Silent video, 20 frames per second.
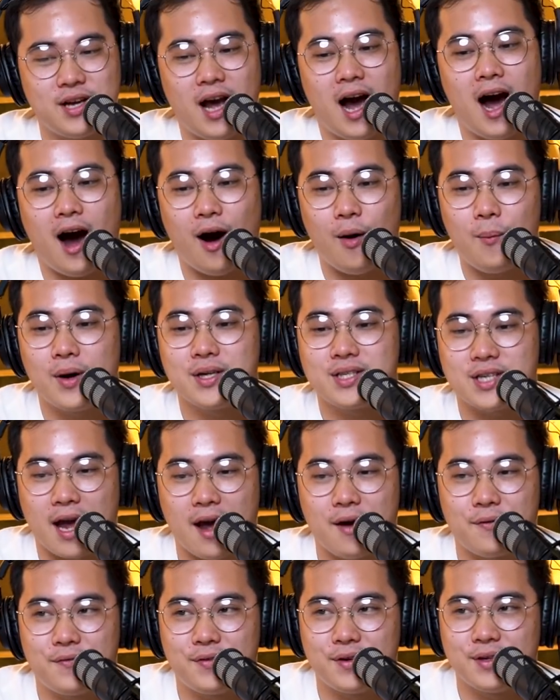actually how
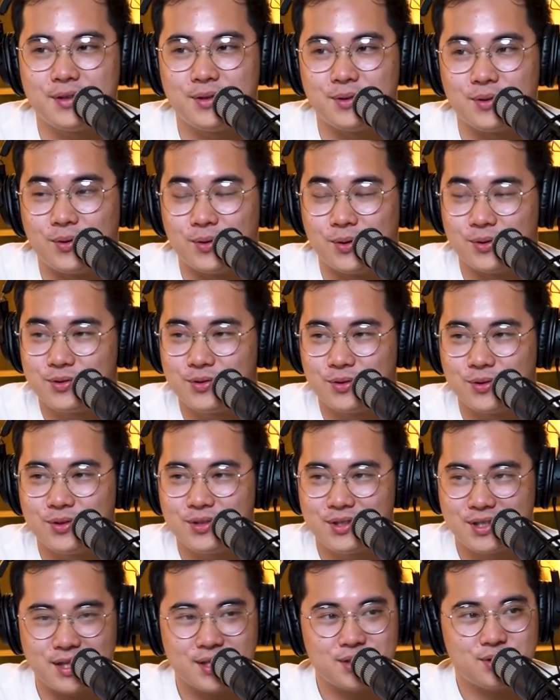much effort you go
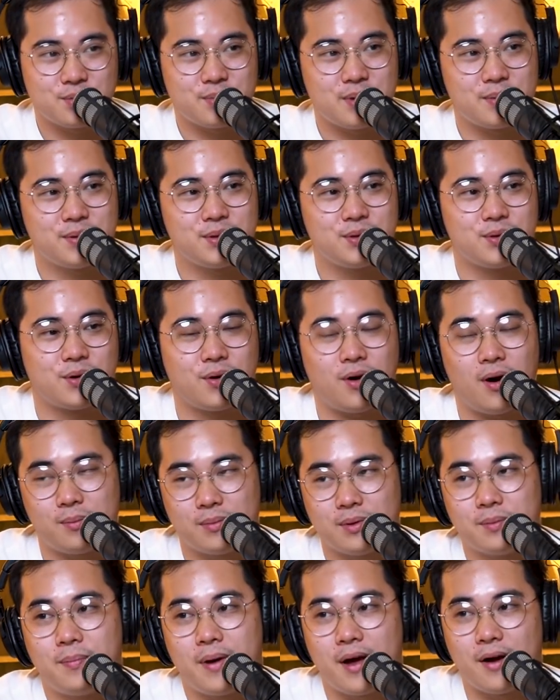through just to be able to
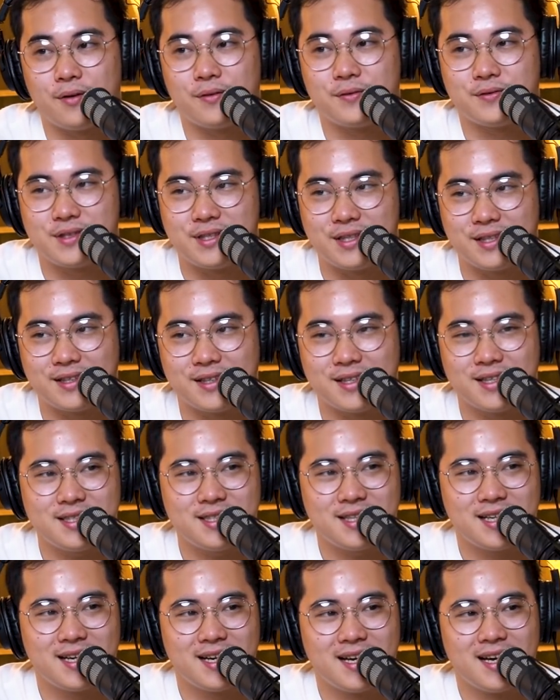cop a pair of
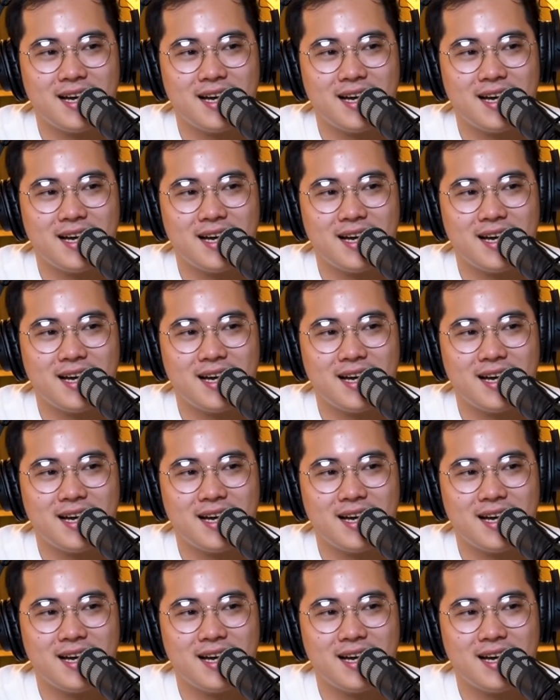sneakers.